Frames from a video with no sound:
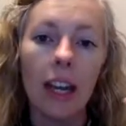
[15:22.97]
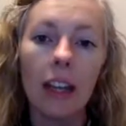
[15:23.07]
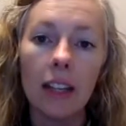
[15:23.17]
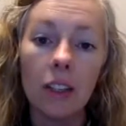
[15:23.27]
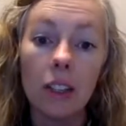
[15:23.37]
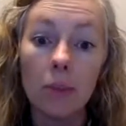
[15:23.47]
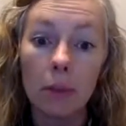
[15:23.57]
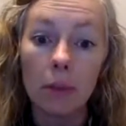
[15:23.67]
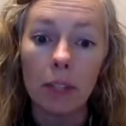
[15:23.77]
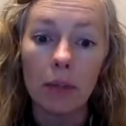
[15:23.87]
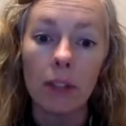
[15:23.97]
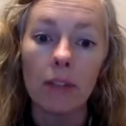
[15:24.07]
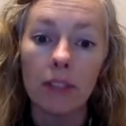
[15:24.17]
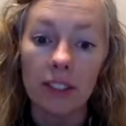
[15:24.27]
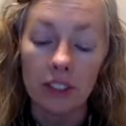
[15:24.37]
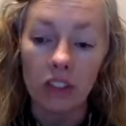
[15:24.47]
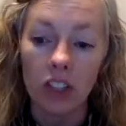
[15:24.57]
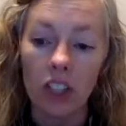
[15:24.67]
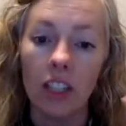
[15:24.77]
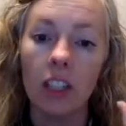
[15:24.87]
and then you need to be working with a
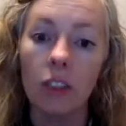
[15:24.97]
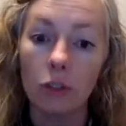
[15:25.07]
physician and a